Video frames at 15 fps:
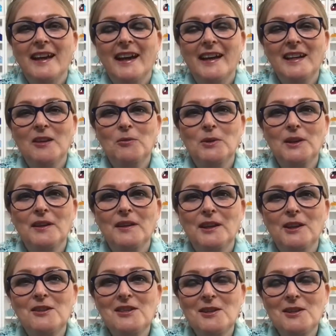And I want to
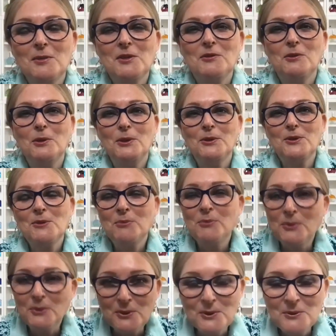thank you so much for all your
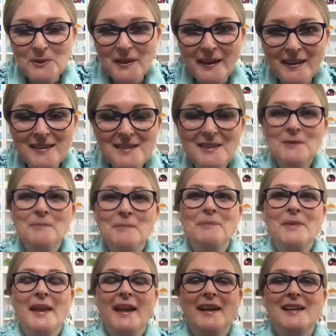support with that.
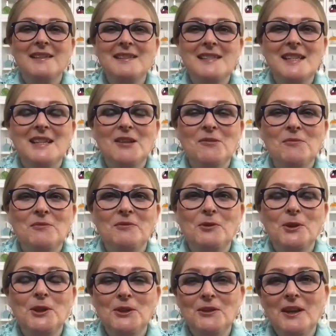And um, for
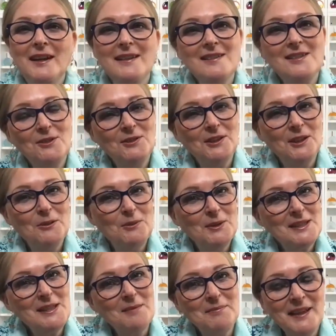you guys, you know
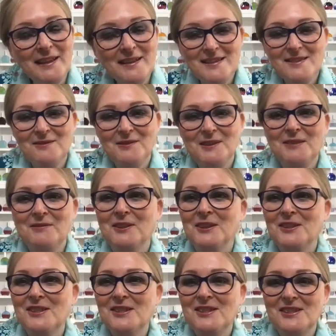what's up next. We've
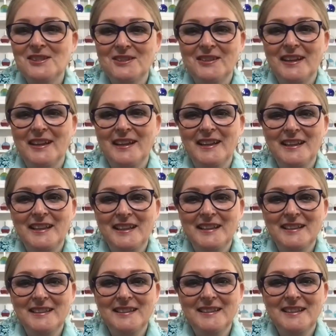got to do a,
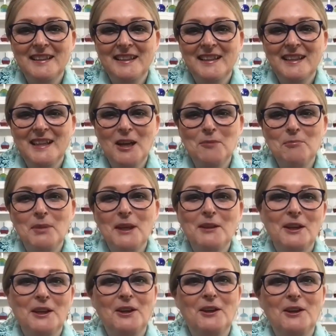uh, a pick
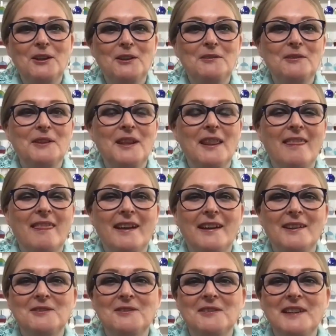of
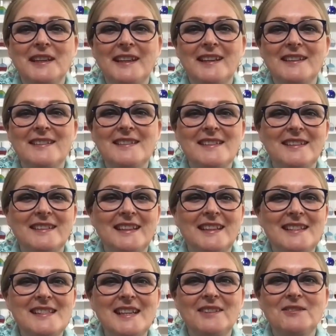the week. So
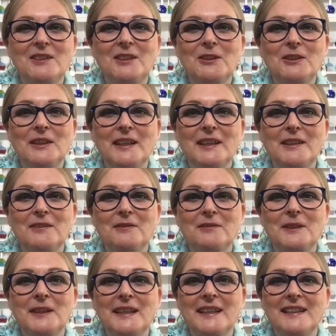let's have a look if
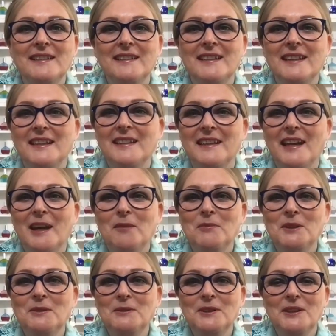we can get
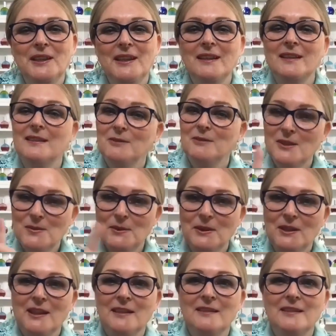camera working. It was
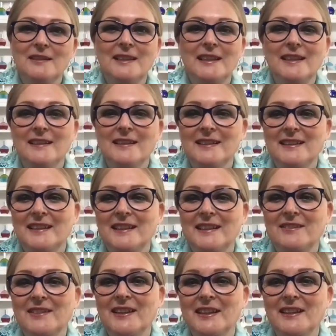working earlier. There we